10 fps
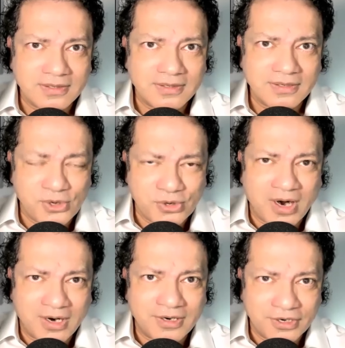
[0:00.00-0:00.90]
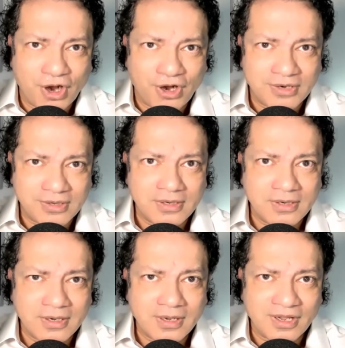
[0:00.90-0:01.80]
You are not
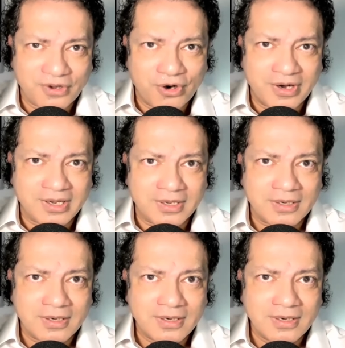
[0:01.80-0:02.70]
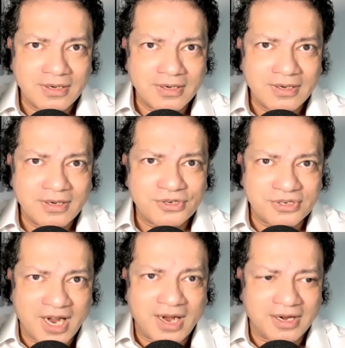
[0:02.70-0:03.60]
going to
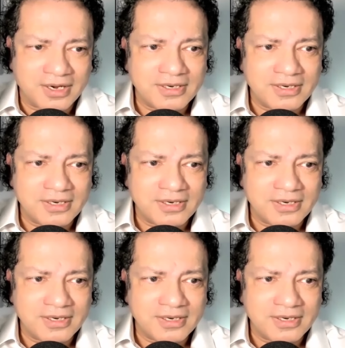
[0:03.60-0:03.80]
die.